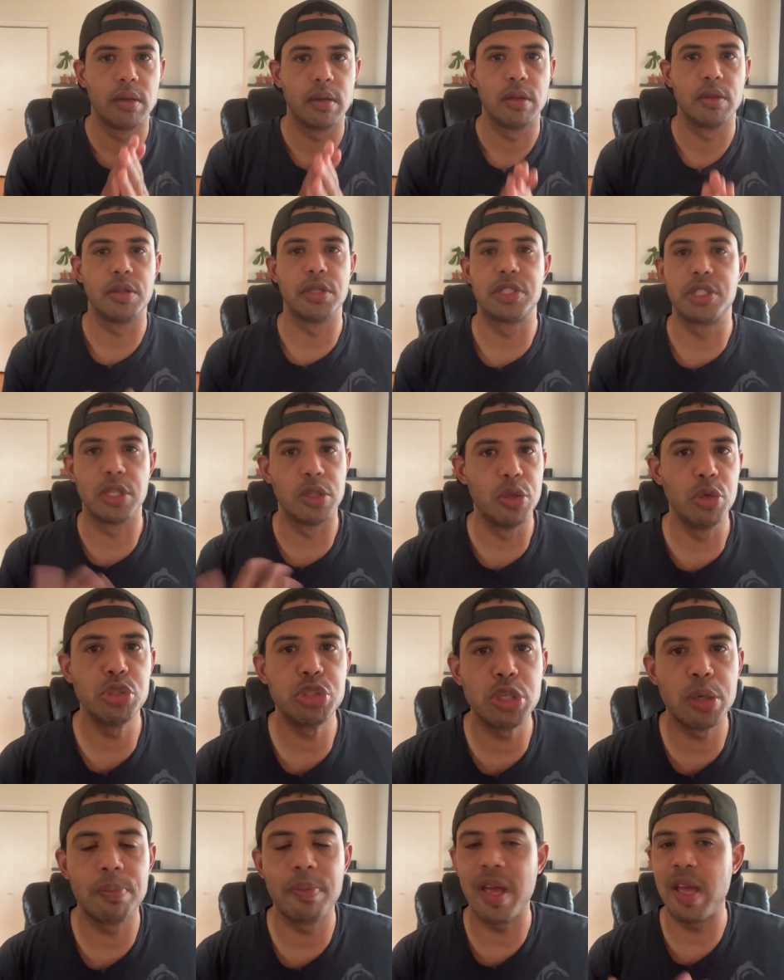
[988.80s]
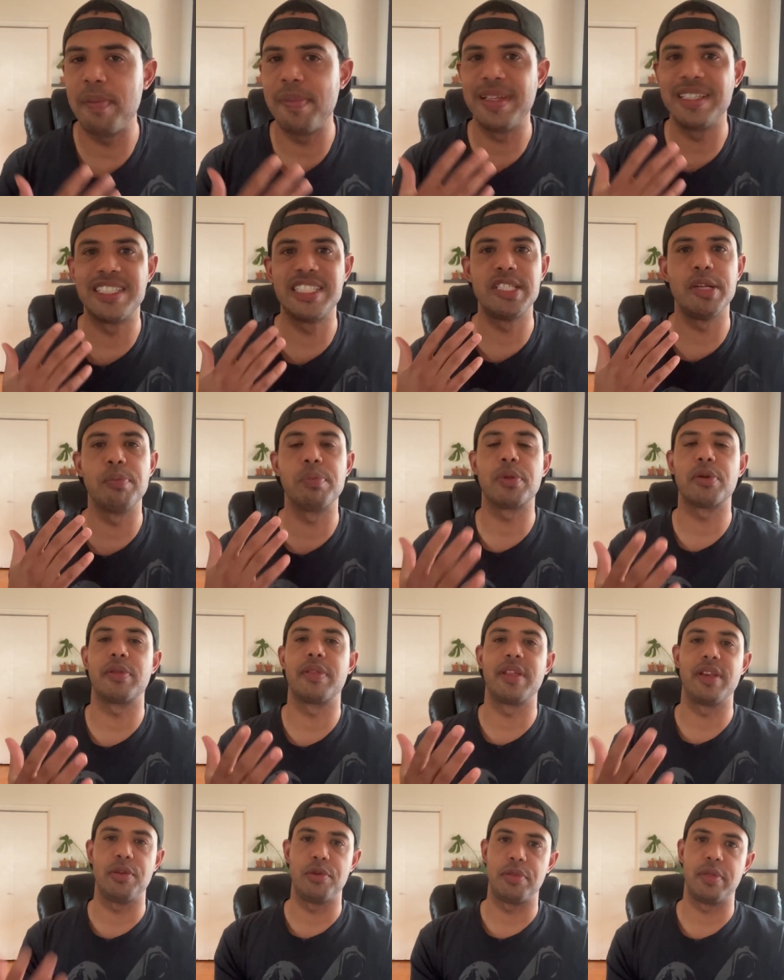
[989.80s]
the solution may be simpler
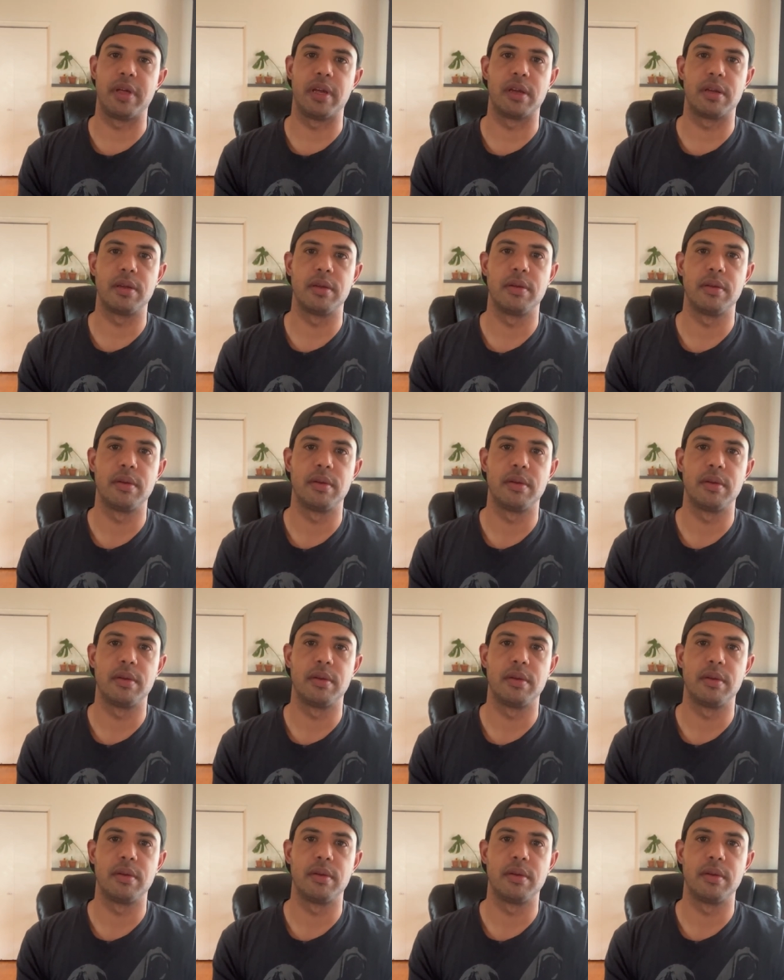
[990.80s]
than you think.